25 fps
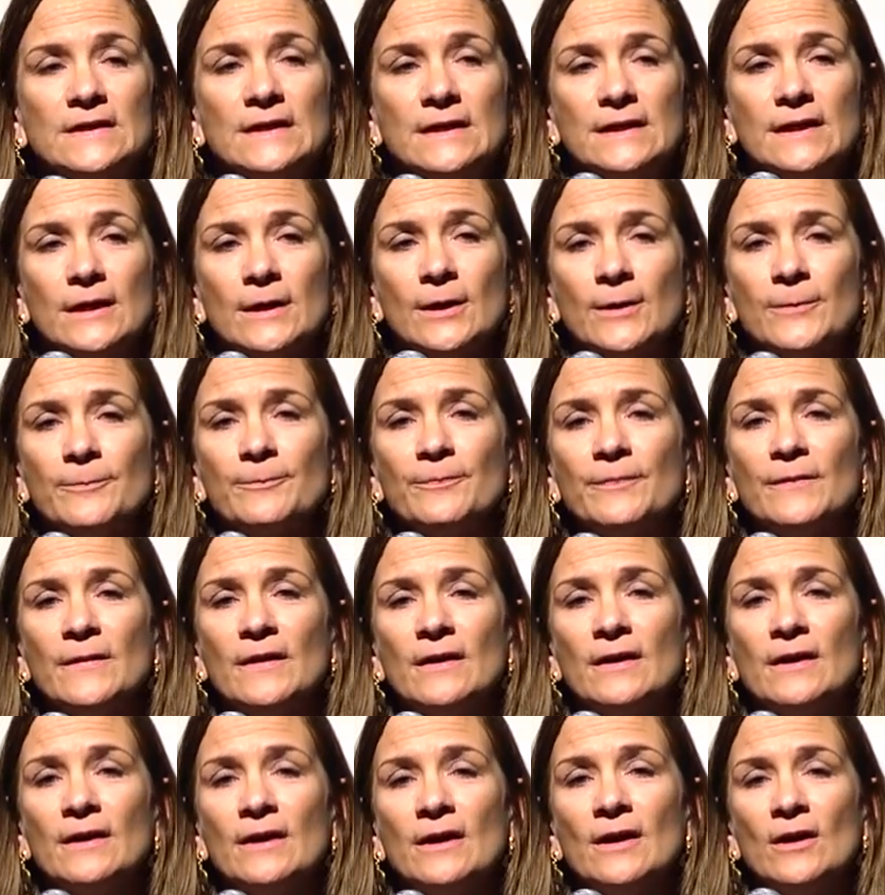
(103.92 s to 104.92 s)
Um,
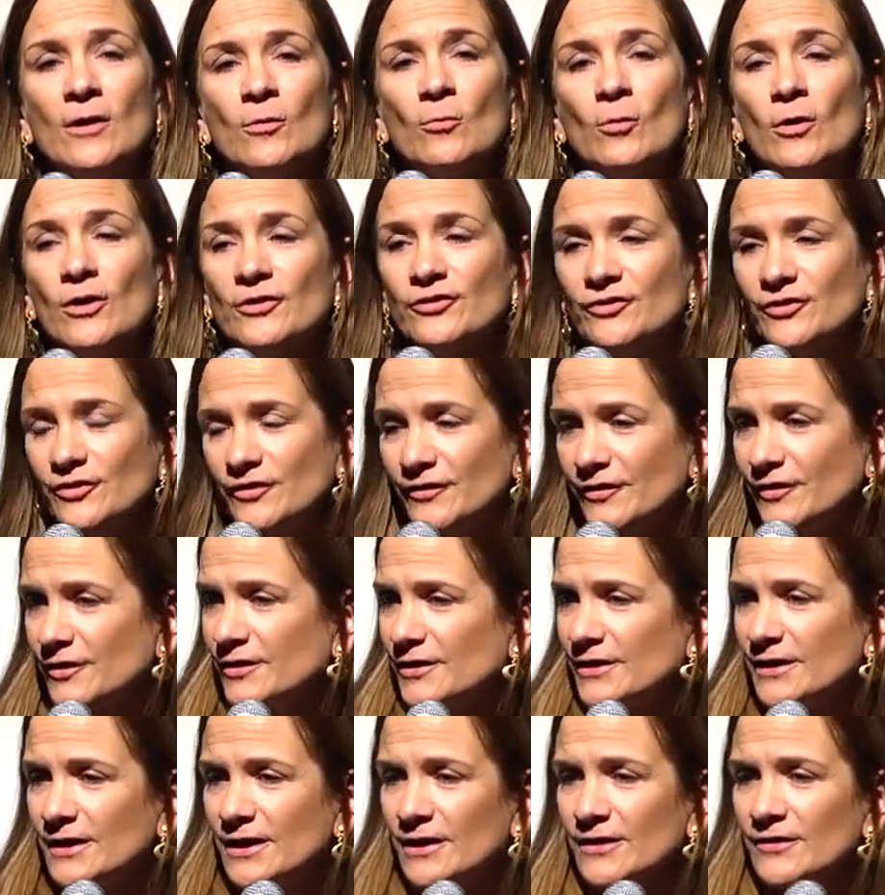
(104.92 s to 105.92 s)
Washington,
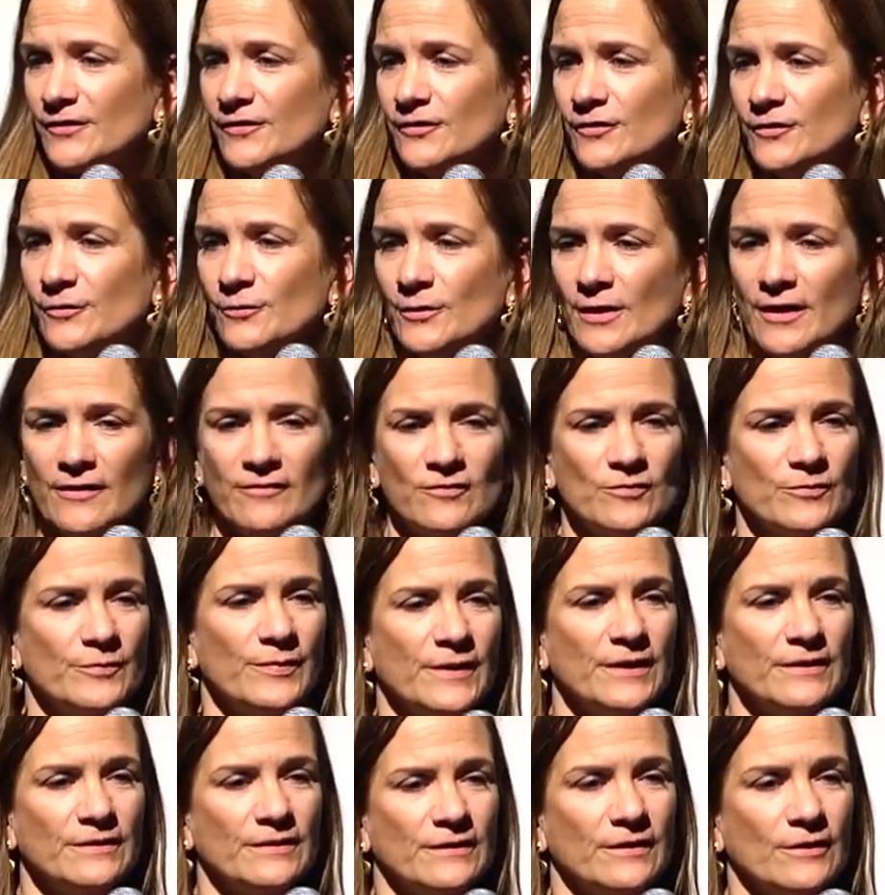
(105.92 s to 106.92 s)
in case you haven't
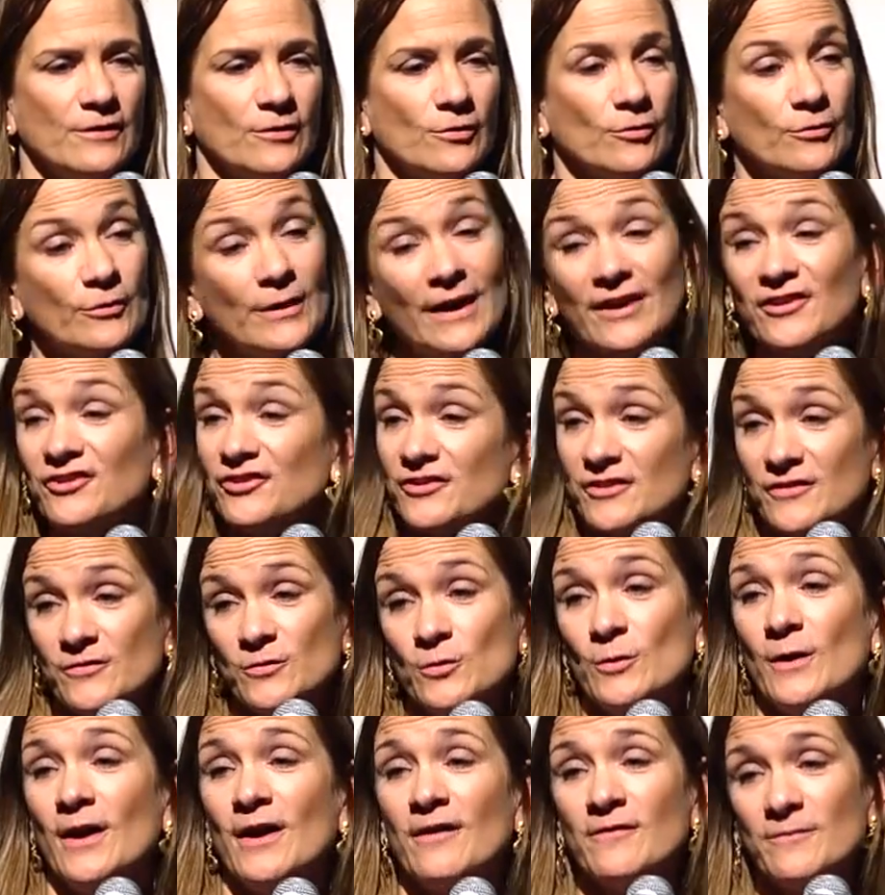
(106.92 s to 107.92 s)
been there, or actually if
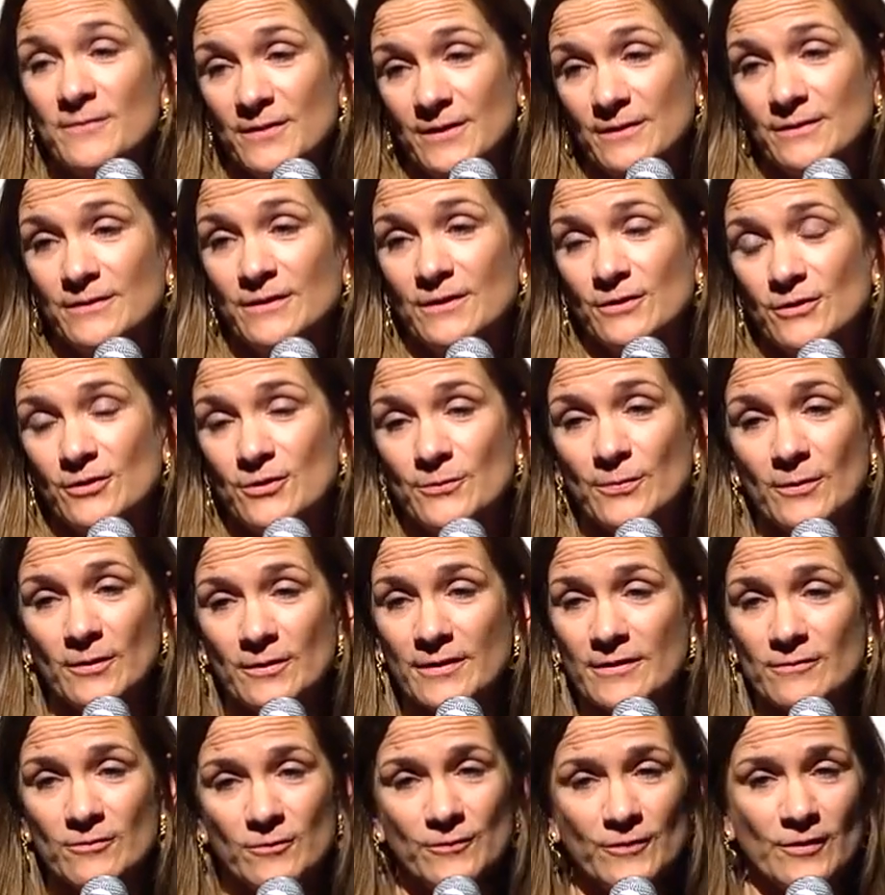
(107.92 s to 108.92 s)
you have been there, you
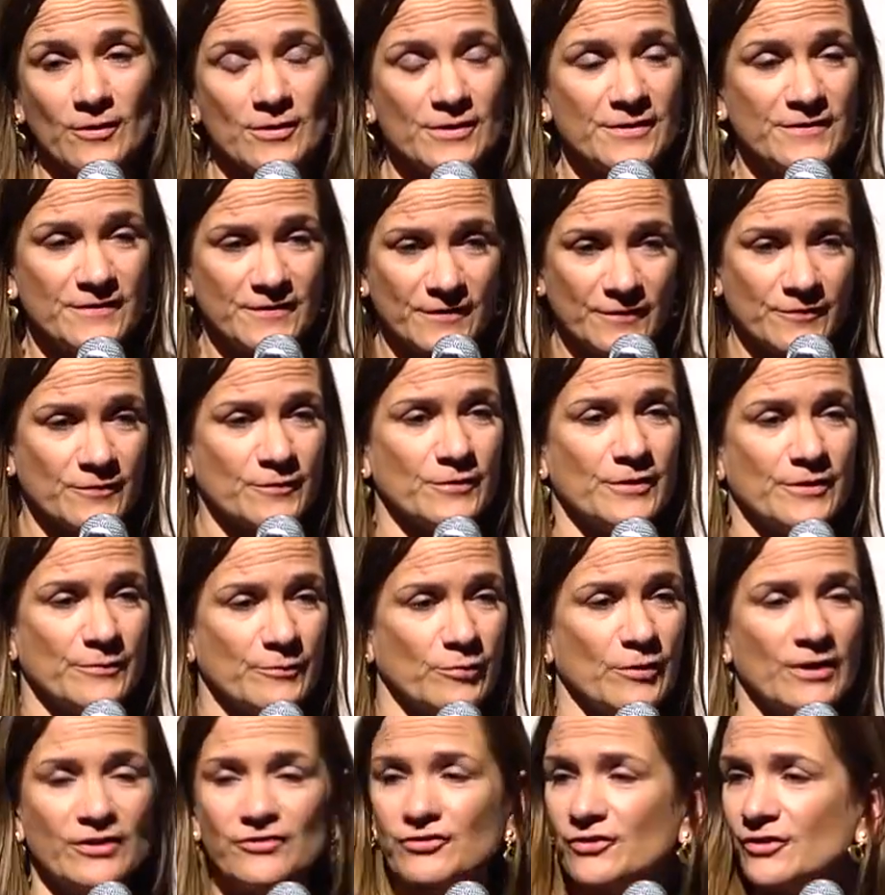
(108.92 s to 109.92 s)
probably have a very different
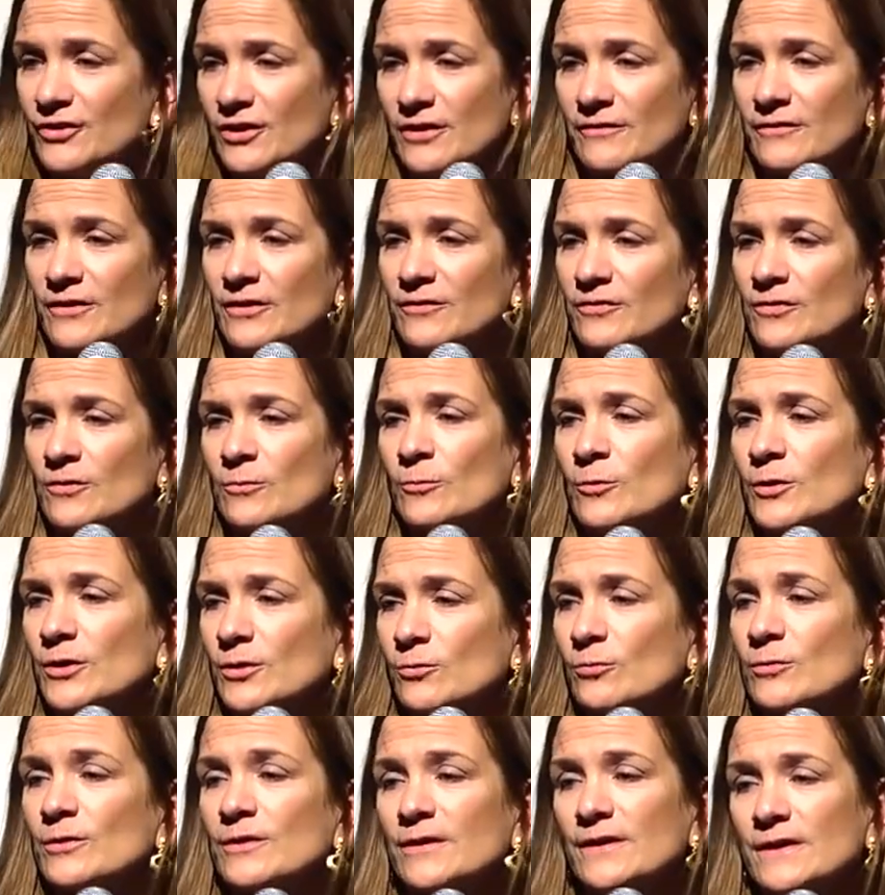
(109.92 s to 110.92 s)
impression of it from what it
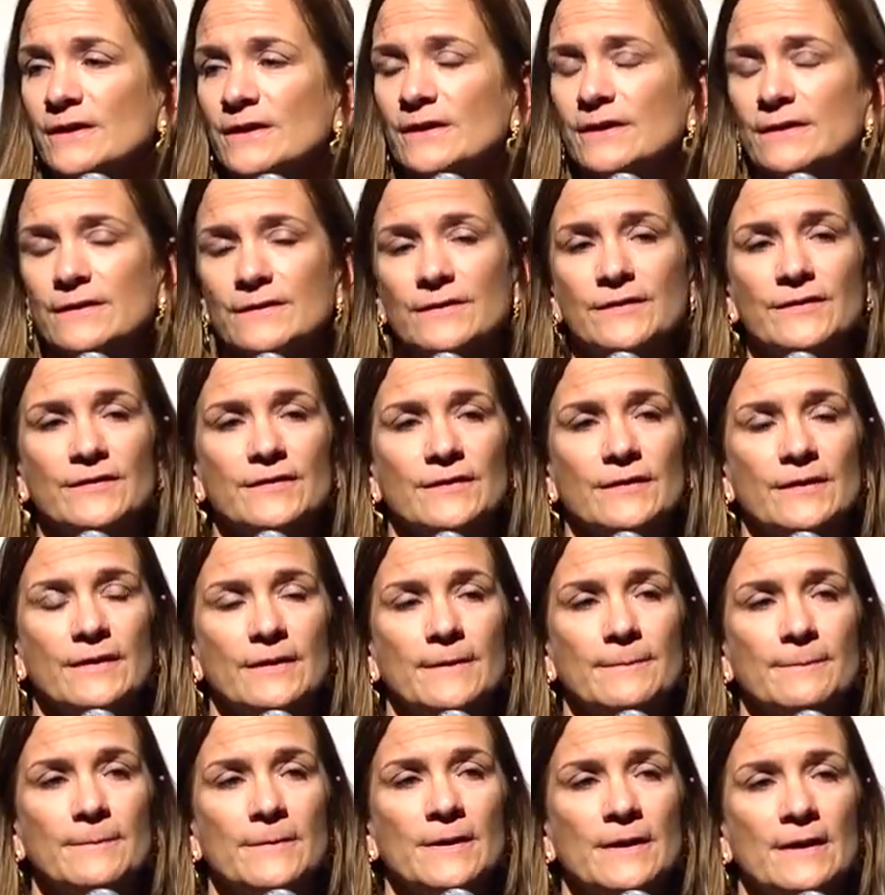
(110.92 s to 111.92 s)
really is.
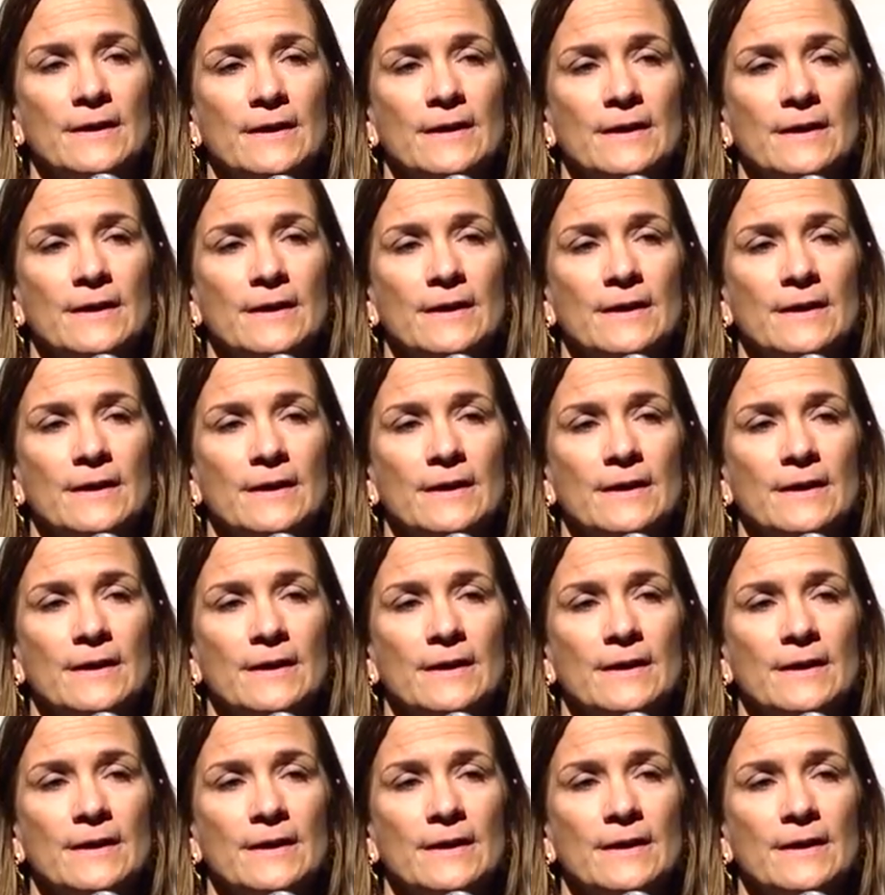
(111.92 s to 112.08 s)
Um,